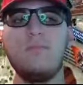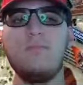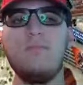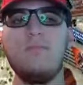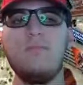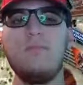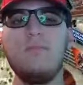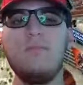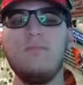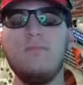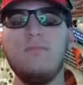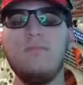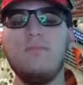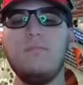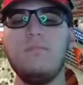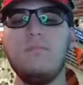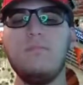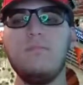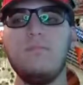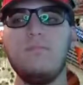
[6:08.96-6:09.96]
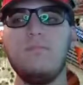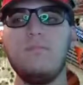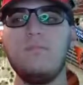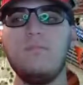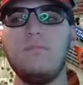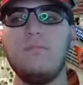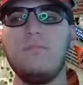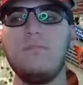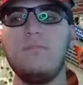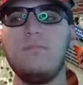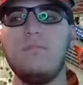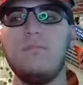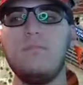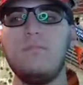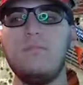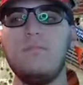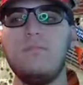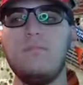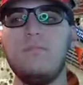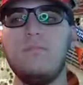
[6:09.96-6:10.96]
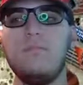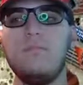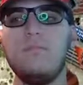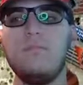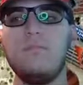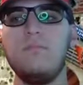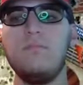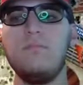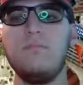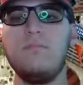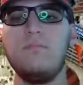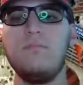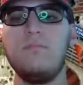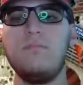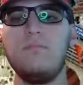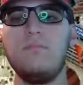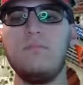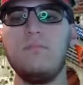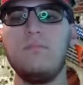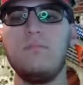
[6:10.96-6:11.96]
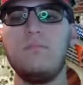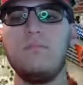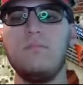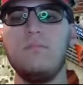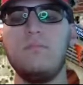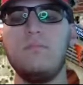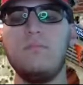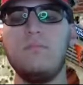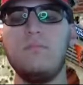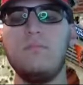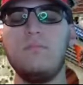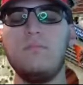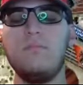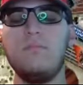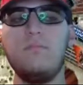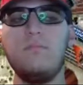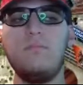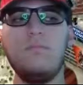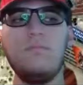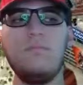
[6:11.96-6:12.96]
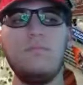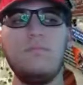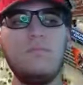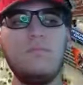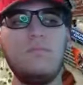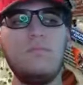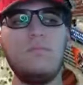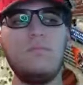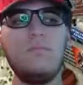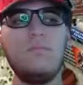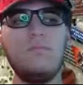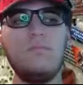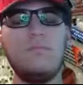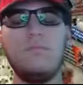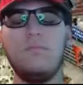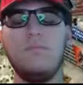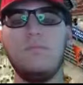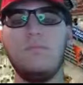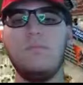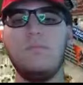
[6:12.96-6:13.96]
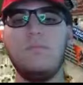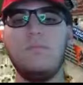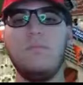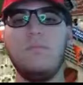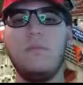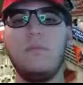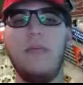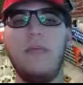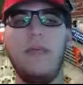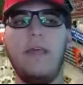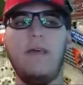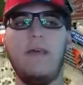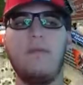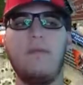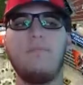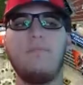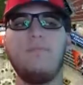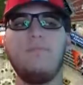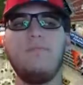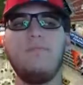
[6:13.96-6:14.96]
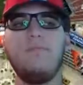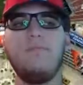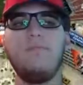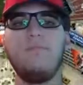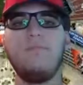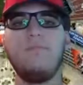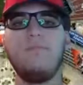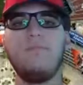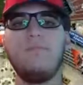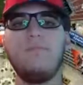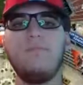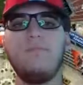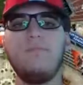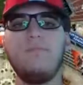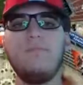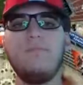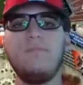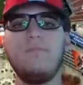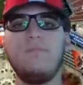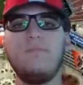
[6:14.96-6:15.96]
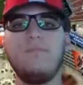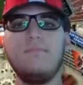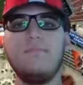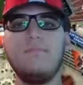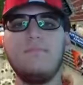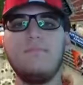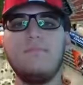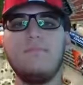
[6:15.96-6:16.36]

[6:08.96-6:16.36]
No words are spoken by the person on screen.